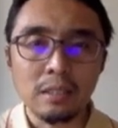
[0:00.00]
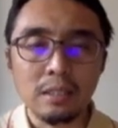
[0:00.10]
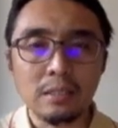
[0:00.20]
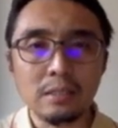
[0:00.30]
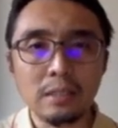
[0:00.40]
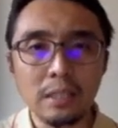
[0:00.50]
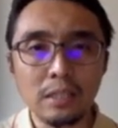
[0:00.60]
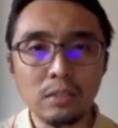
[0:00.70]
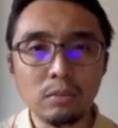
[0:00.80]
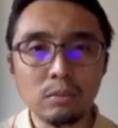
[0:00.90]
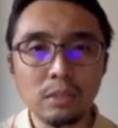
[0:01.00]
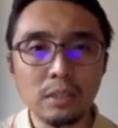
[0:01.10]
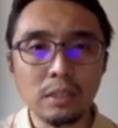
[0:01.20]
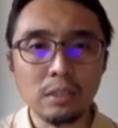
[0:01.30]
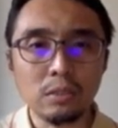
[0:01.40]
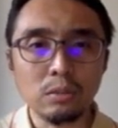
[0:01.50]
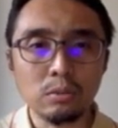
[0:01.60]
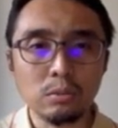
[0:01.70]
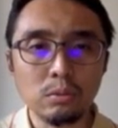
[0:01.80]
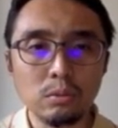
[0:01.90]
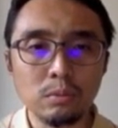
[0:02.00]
Instead, you would need to